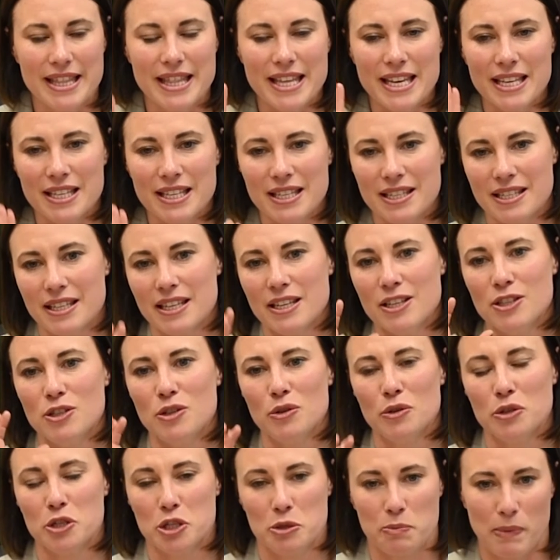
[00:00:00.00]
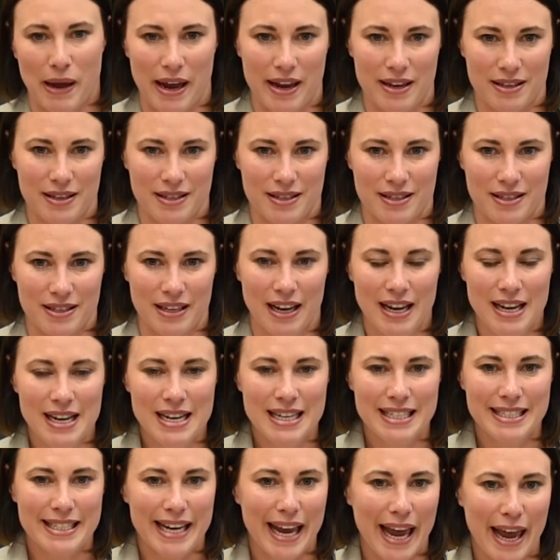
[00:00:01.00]
this is your space
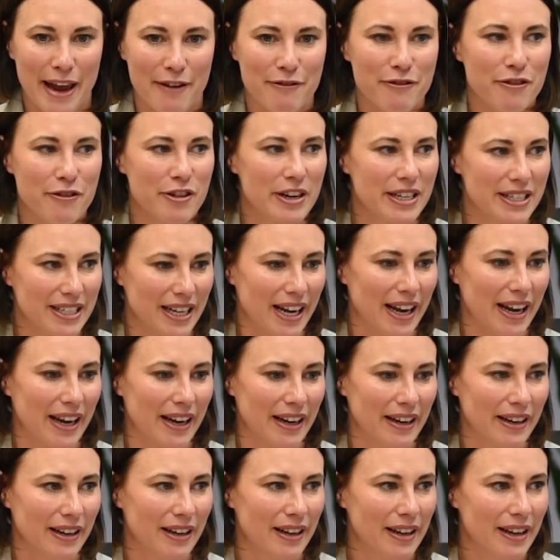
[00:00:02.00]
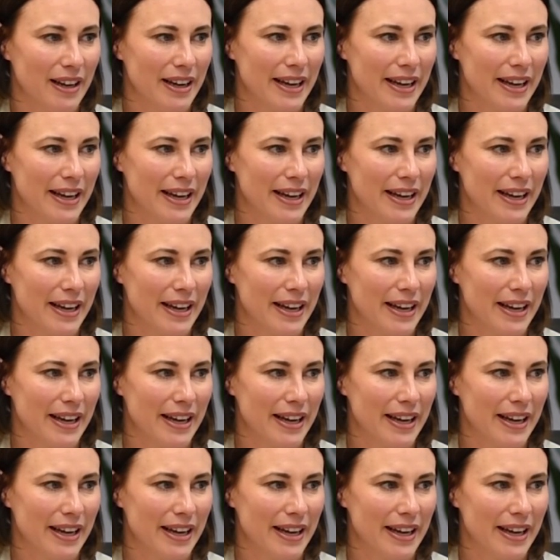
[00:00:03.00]
to every day